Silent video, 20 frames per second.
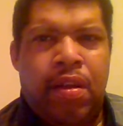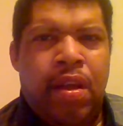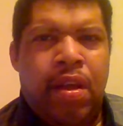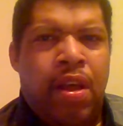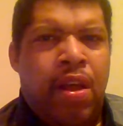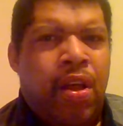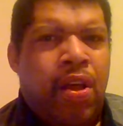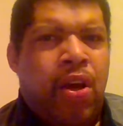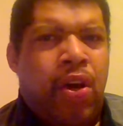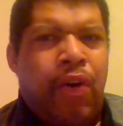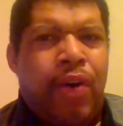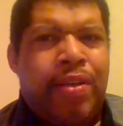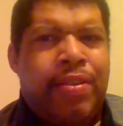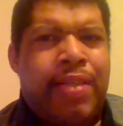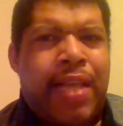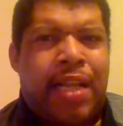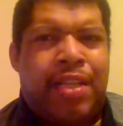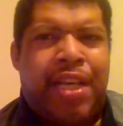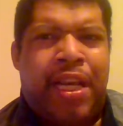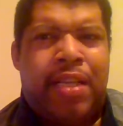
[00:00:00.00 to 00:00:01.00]
Who is
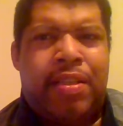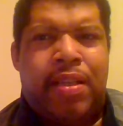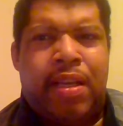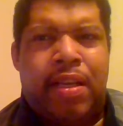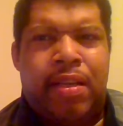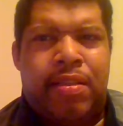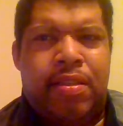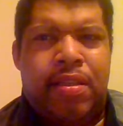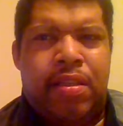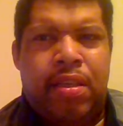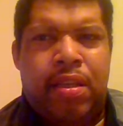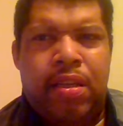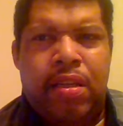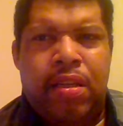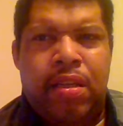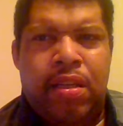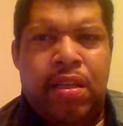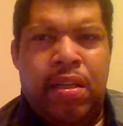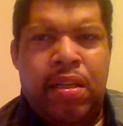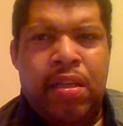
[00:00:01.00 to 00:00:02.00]
that
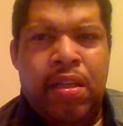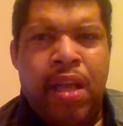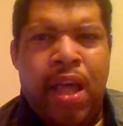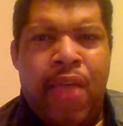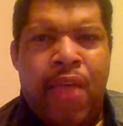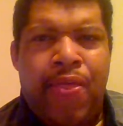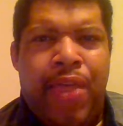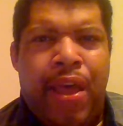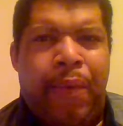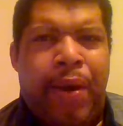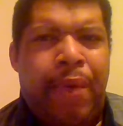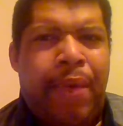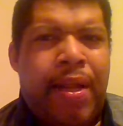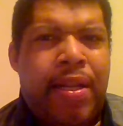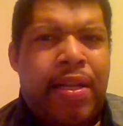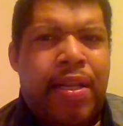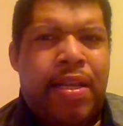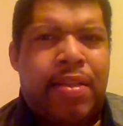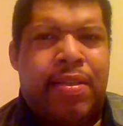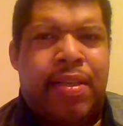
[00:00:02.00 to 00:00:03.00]
Jesus that we
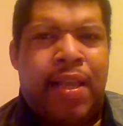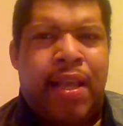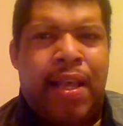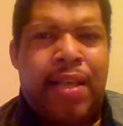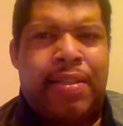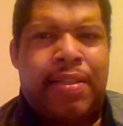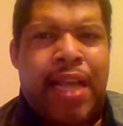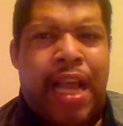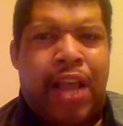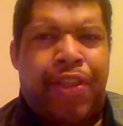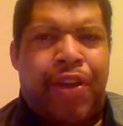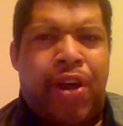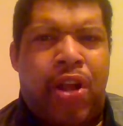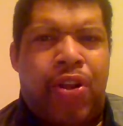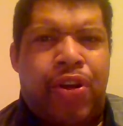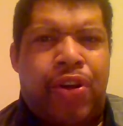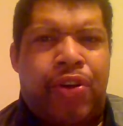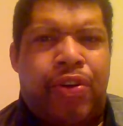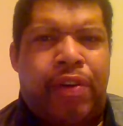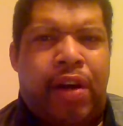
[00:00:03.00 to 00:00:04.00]
witnessed his death on the
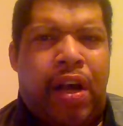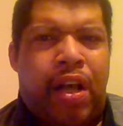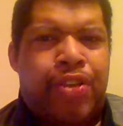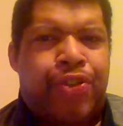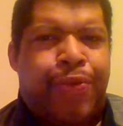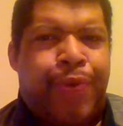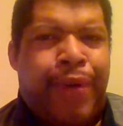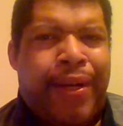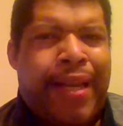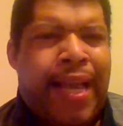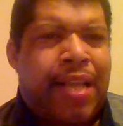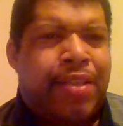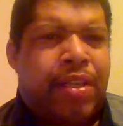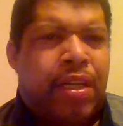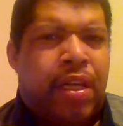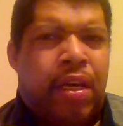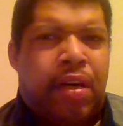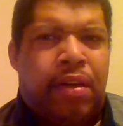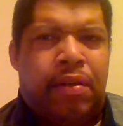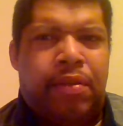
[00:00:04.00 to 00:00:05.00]
cross 3 days
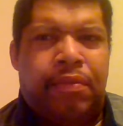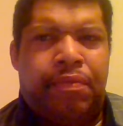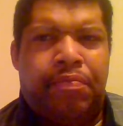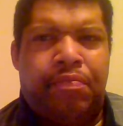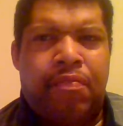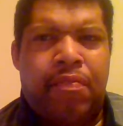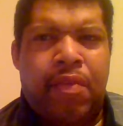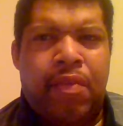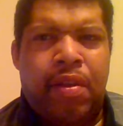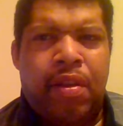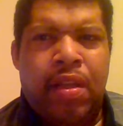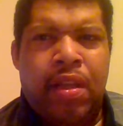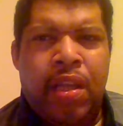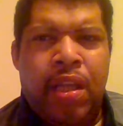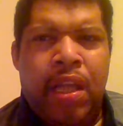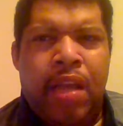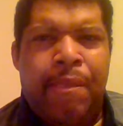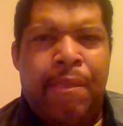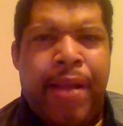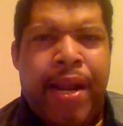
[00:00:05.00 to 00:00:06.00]
ago?
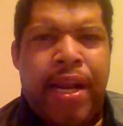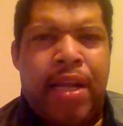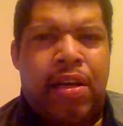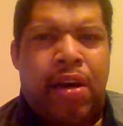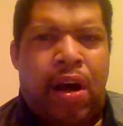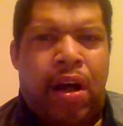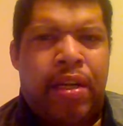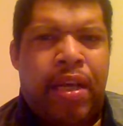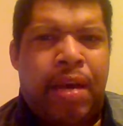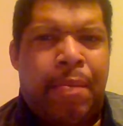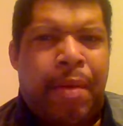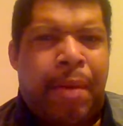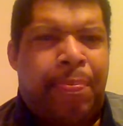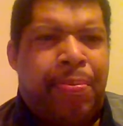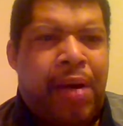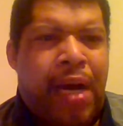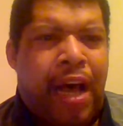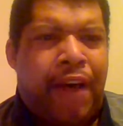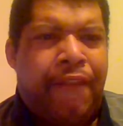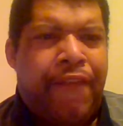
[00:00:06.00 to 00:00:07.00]
Many called him a
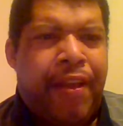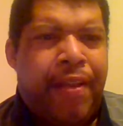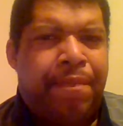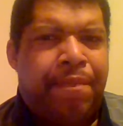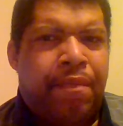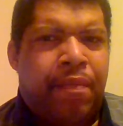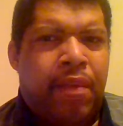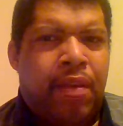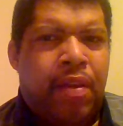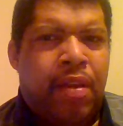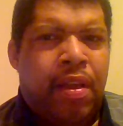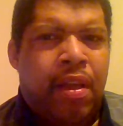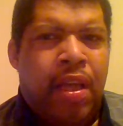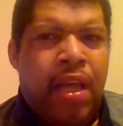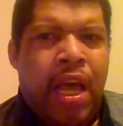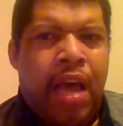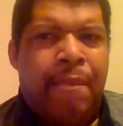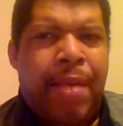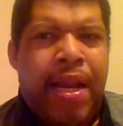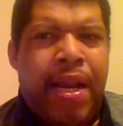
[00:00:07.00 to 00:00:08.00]
prophet.
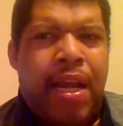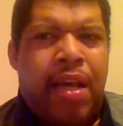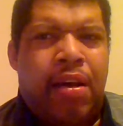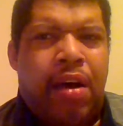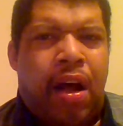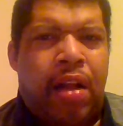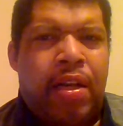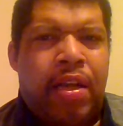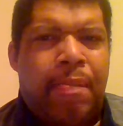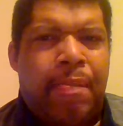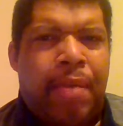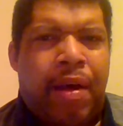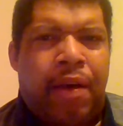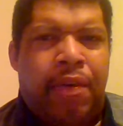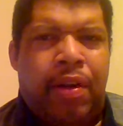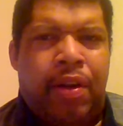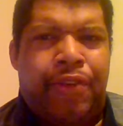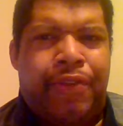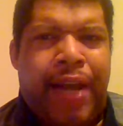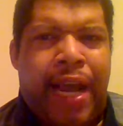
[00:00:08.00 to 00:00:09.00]
Many called him
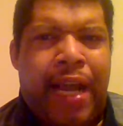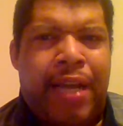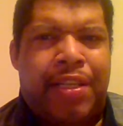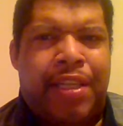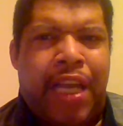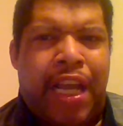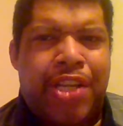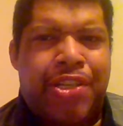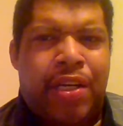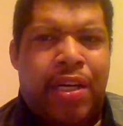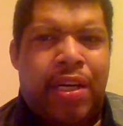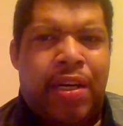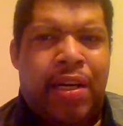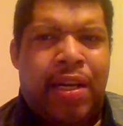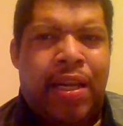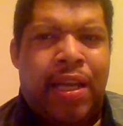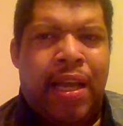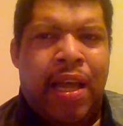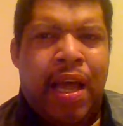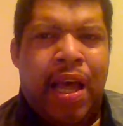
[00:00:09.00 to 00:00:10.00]
a great
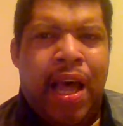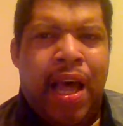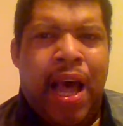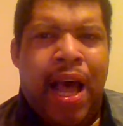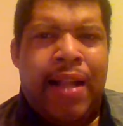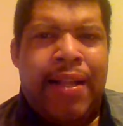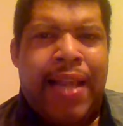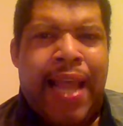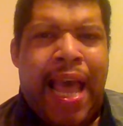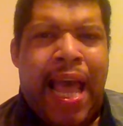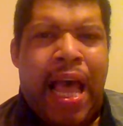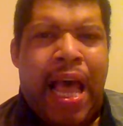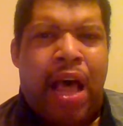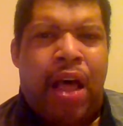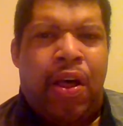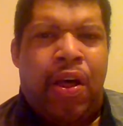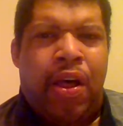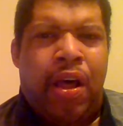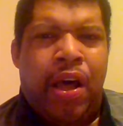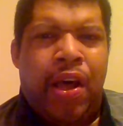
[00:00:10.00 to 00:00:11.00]
teacher.
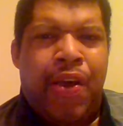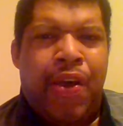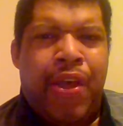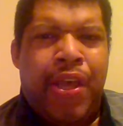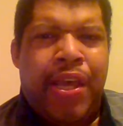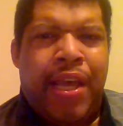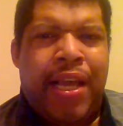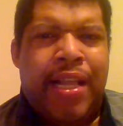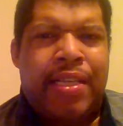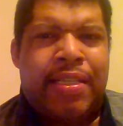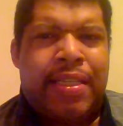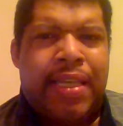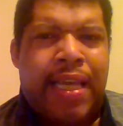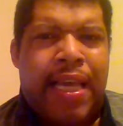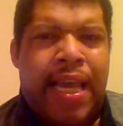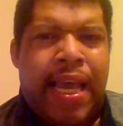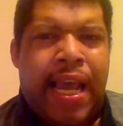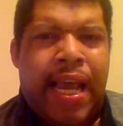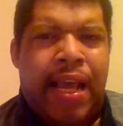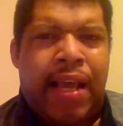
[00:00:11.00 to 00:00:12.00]
Now we can
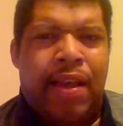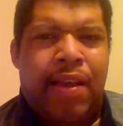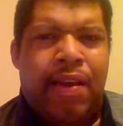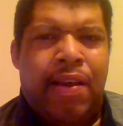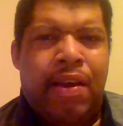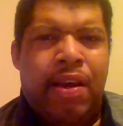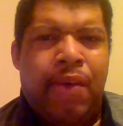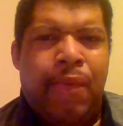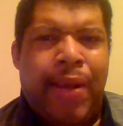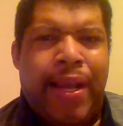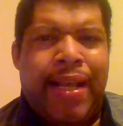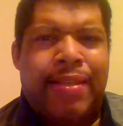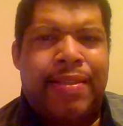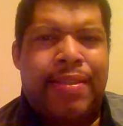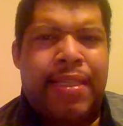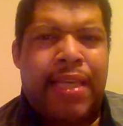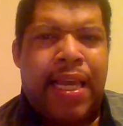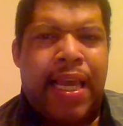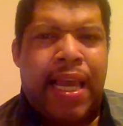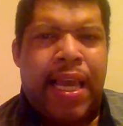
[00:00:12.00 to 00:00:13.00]
see
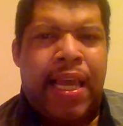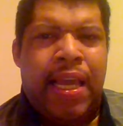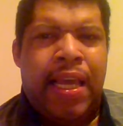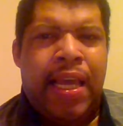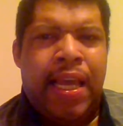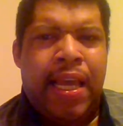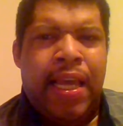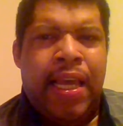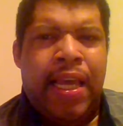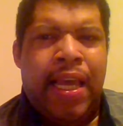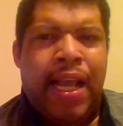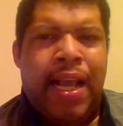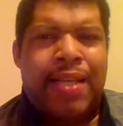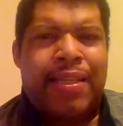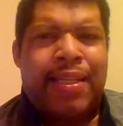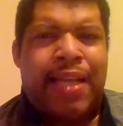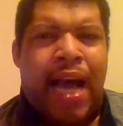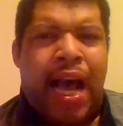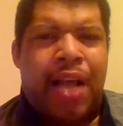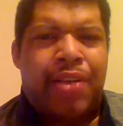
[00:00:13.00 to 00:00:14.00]
he is
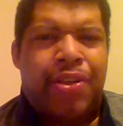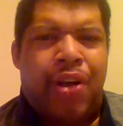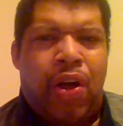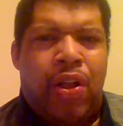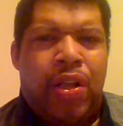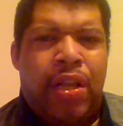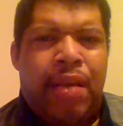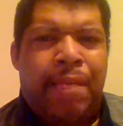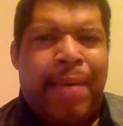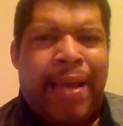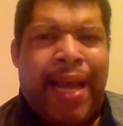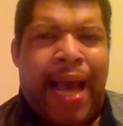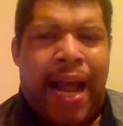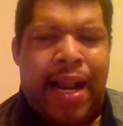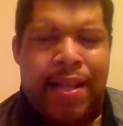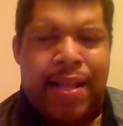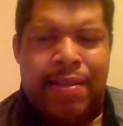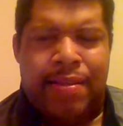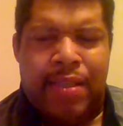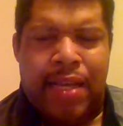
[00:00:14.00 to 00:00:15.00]
God's only
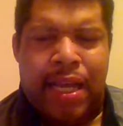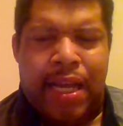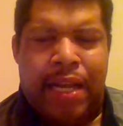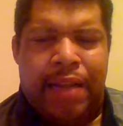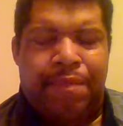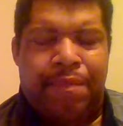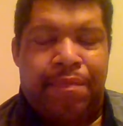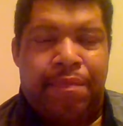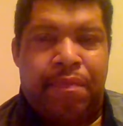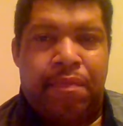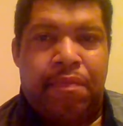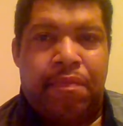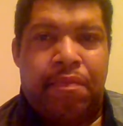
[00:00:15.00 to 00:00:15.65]
begotten Son.